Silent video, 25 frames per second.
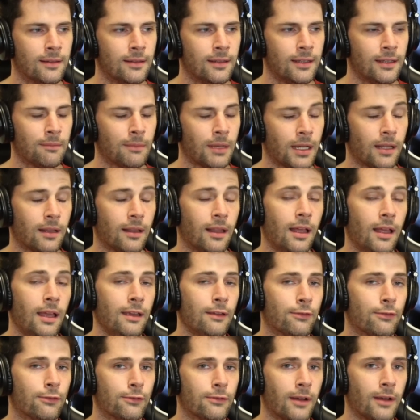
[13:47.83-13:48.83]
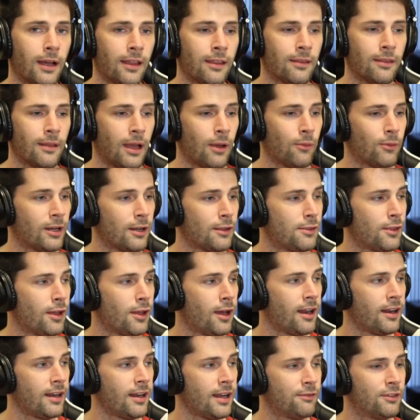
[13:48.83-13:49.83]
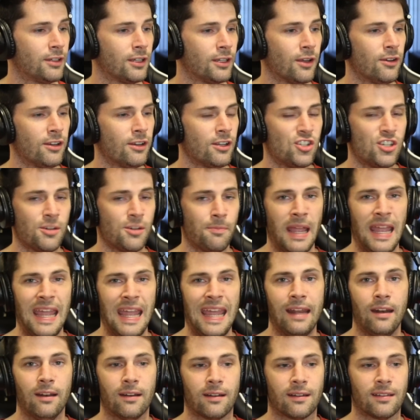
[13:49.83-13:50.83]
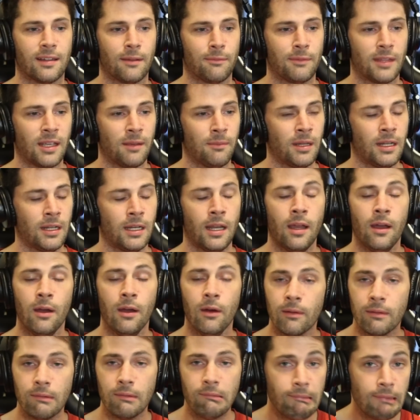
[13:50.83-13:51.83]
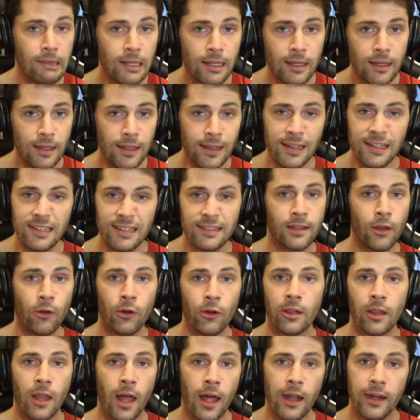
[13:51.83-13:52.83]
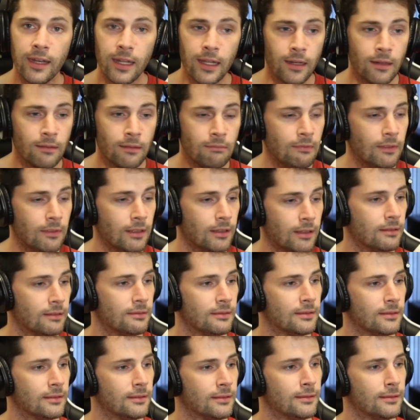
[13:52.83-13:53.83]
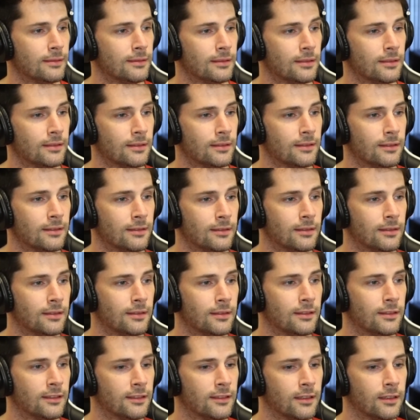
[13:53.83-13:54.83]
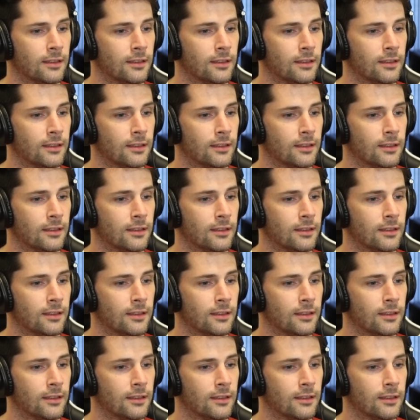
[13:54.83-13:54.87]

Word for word: in my life. I, I would have thought I'd have to go to Japan or something, but no. You can just go to London £8.90.